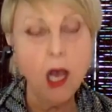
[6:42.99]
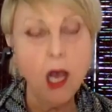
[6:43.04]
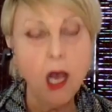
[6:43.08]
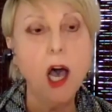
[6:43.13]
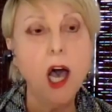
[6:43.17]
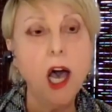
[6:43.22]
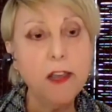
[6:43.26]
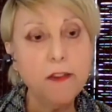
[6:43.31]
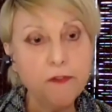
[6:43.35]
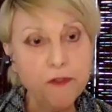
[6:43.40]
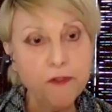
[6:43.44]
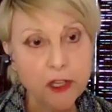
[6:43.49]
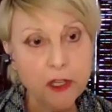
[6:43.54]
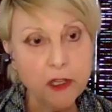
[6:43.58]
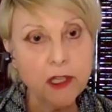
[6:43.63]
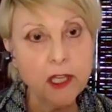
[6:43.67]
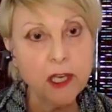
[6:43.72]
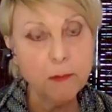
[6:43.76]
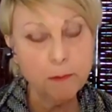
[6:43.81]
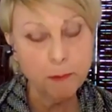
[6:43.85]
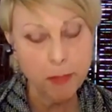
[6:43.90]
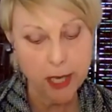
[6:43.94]
I feel
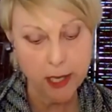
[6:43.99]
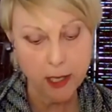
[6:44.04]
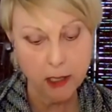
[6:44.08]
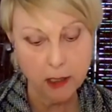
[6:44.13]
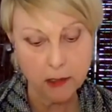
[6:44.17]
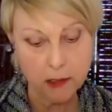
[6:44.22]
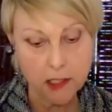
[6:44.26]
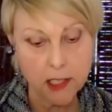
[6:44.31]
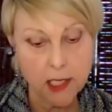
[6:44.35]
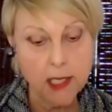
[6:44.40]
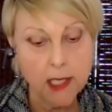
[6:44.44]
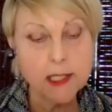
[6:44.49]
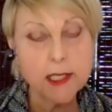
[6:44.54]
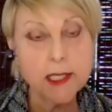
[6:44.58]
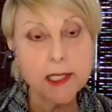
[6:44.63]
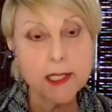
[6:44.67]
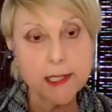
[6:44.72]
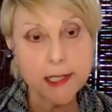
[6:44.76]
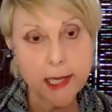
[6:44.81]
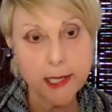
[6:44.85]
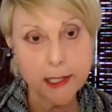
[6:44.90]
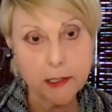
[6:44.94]
compelled to
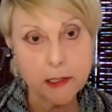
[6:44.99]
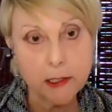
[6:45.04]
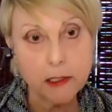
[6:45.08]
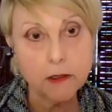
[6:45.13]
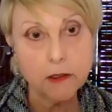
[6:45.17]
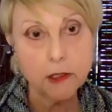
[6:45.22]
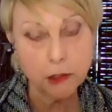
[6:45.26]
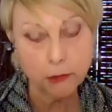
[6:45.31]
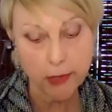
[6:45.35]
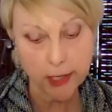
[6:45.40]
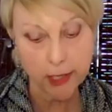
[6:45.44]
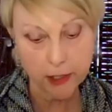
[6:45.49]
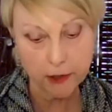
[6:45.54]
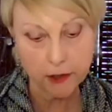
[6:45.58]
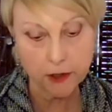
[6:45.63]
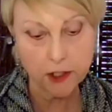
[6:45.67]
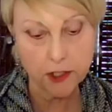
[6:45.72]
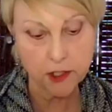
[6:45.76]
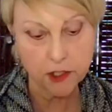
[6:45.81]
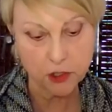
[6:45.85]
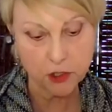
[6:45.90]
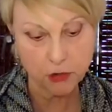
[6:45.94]
set the
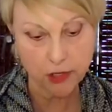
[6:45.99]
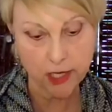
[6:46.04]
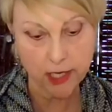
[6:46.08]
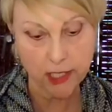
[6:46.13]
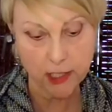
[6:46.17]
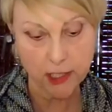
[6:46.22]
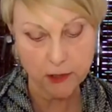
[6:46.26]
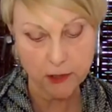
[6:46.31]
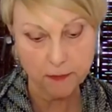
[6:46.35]
record straight.